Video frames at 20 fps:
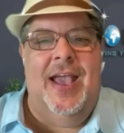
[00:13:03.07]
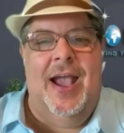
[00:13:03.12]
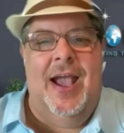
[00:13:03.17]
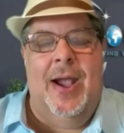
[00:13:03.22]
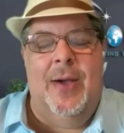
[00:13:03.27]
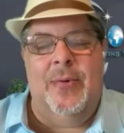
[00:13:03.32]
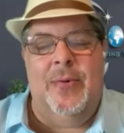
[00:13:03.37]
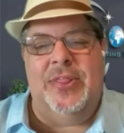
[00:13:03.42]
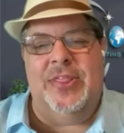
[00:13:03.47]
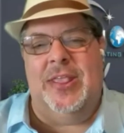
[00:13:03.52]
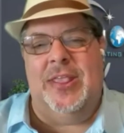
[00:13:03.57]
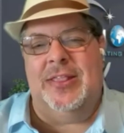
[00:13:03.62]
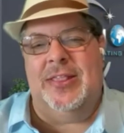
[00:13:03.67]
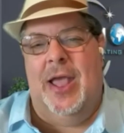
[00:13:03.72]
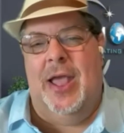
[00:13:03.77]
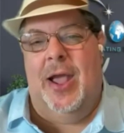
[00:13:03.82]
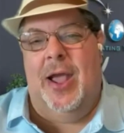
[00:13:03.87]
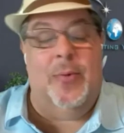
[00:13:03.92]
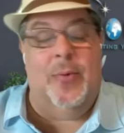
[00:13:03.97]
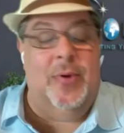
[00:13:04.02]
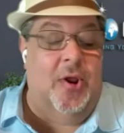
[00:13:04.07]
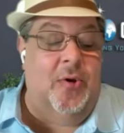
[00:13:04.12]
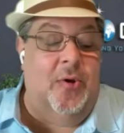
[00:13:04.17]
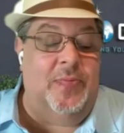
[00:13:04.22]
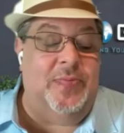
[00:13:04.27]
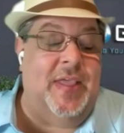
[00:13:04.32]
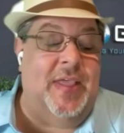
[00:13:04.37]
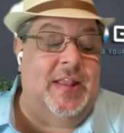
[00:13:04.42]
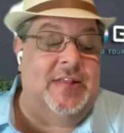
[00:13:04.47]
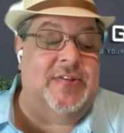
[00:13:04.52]
I would think that, I would
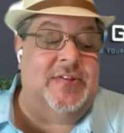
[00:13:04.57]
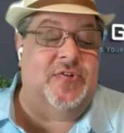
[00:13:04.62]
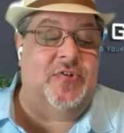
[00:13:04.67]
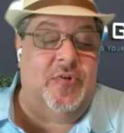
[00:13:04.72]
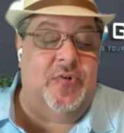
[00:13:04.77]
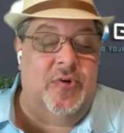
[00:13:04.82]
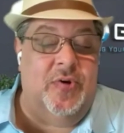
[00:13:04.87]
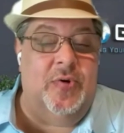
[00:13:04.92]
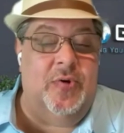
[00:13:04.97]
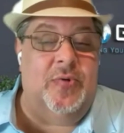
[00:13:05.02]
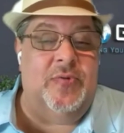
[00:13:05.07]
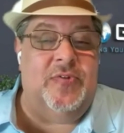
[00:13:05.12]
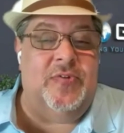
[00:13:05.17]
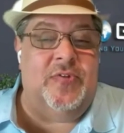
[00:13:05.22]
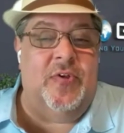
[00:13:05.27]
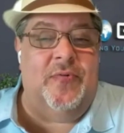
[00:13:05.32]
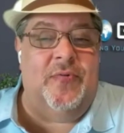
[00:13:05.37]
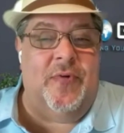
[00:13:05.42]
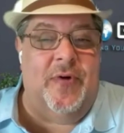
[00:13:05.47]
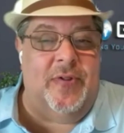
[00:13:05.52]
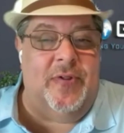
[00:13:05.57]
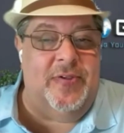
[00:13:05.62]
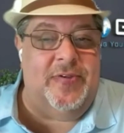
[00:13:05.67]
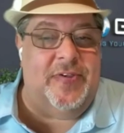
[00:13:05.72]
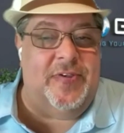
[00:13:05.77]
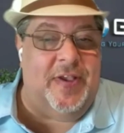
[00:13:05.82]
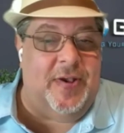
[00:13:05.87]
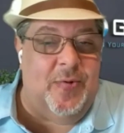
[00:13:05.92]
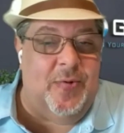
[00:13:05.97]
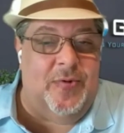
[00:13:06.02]
hope that's true. So yeah. far, the
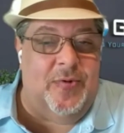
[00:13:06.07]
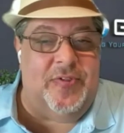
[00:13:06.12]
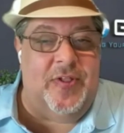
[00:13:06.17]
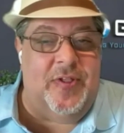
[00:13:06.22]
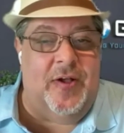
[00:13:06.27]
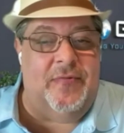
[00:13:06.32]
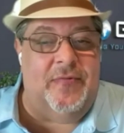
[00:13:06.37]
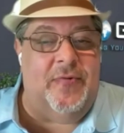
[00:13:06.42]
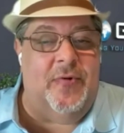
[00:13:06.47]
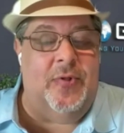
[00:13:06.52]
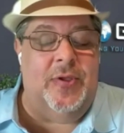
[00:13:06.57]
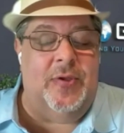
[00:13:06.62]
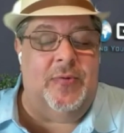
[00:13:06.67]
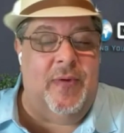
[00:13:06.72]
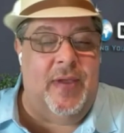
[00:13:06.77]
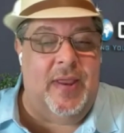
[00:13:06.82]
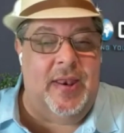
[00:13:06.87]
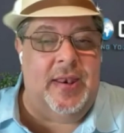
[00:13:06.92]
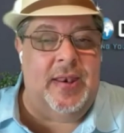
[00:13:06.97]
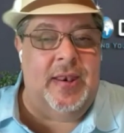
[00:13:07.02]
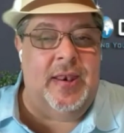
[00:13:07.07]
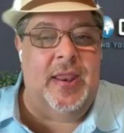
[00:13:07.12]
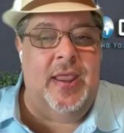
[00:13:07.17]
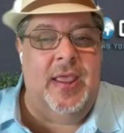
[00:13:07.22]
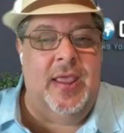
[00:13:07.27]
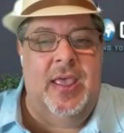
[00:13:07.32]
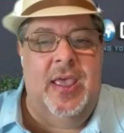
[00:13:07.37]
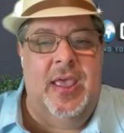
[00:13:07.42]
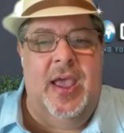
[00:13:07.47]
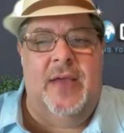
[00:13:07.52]
sequel is not fully written.
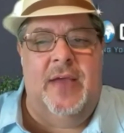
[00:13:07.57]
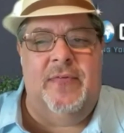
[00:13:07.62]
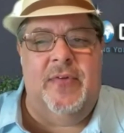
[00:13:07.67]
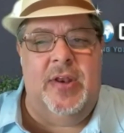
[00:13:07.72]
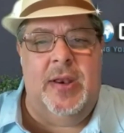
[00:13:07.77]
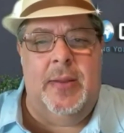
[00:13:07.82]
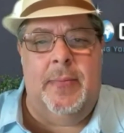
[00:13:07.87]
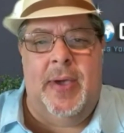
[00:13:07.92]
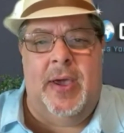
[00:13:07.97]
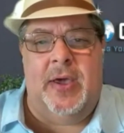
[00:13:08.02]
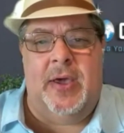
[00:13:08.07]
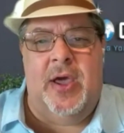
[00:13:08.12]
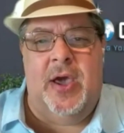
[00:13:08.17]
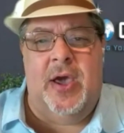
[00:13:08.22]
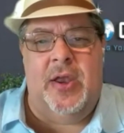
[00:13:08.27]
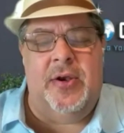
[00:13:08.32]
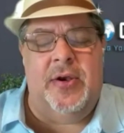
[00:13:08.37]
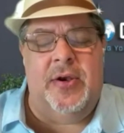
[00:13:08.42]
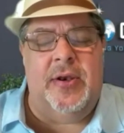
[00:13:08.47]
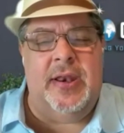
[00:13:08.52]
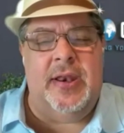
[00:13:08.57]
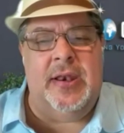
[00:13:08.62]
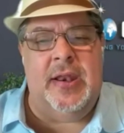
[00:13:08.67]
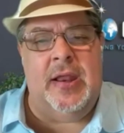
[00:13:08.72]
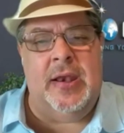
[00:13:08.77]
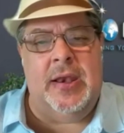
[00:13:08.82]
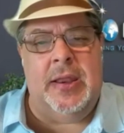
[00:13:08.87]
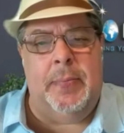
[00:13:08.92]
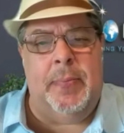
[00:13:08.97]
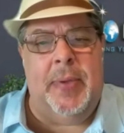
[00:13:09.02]
I've written about one hundred
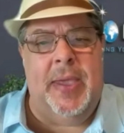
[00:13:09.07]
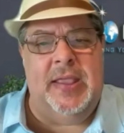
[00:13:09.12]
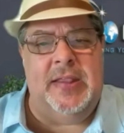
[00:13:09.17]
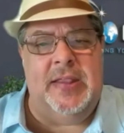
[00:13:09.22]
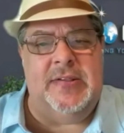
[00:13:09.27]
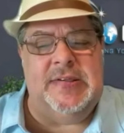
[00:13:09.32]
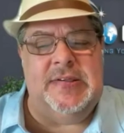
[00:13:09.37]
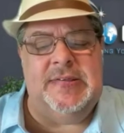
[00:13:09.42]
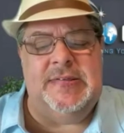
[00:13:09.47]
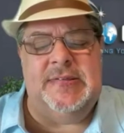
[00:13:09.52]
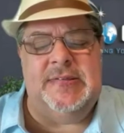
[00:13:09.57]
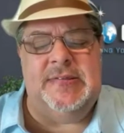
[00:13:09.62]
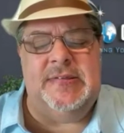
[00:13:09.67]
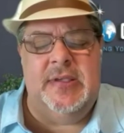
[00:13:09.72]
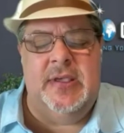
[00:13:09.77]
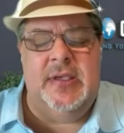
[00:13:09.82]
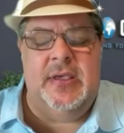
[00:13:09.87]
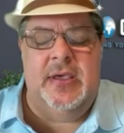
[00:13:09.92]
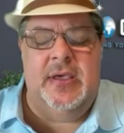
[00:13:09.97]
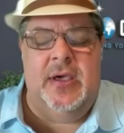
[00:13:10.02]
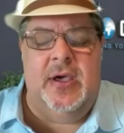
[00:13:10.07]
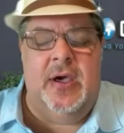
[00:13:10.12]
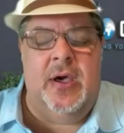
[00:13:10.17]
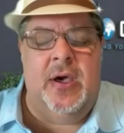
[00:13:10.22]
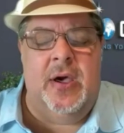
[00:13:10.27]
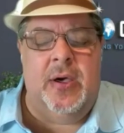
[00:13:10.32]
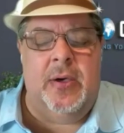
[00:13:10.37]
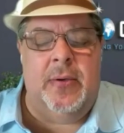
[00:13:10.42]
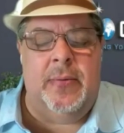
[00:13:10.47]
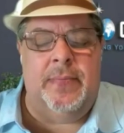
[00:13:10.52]
ninety pages
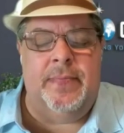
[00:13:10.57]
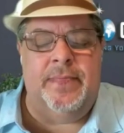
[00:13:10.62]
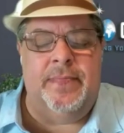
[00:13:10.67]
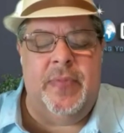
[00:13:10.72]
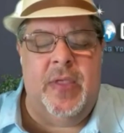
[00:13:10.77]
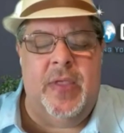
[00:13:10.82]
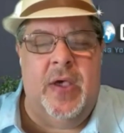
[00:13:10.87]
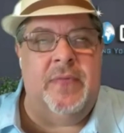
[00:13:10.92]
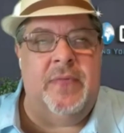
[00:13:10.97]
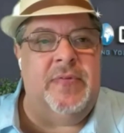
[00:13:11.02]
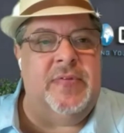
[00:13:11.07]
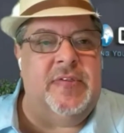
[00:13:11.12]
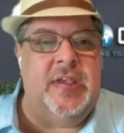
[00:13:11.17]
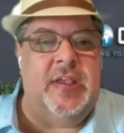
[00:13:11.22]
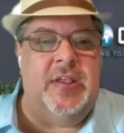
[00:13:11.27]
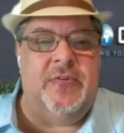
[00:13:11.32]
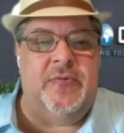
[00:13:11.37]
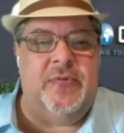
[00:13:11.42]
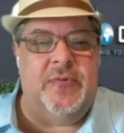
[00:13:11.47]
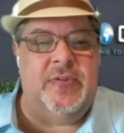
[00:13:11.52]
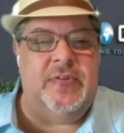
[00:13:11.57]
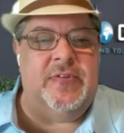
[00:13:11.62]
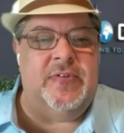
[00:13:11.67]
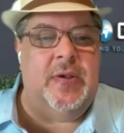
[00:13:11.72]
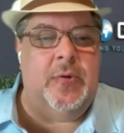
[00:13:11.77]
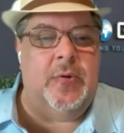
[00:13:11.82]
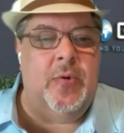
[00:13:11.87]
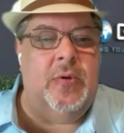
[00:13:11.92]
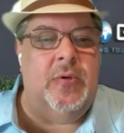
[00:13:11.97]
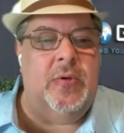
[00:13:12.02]
um of scenes for the
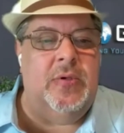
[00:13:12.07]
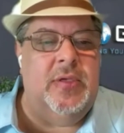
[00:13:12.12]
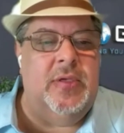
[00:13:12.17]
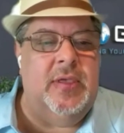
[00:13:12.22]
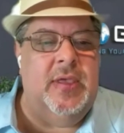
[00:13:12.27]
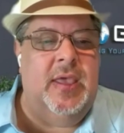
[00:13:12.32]
sequel,